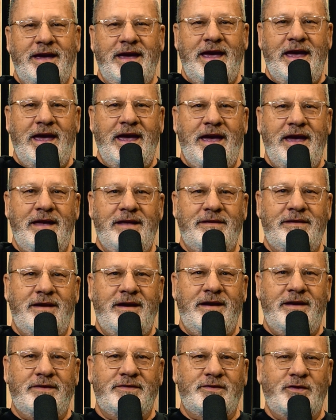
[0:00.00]

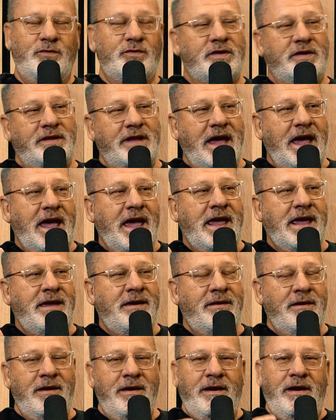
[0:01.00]
And so
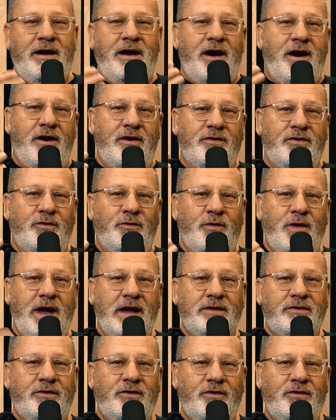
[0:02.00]
today, our
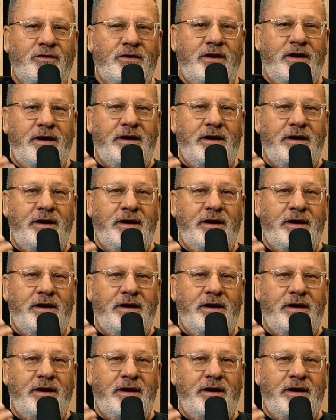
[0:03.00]
Director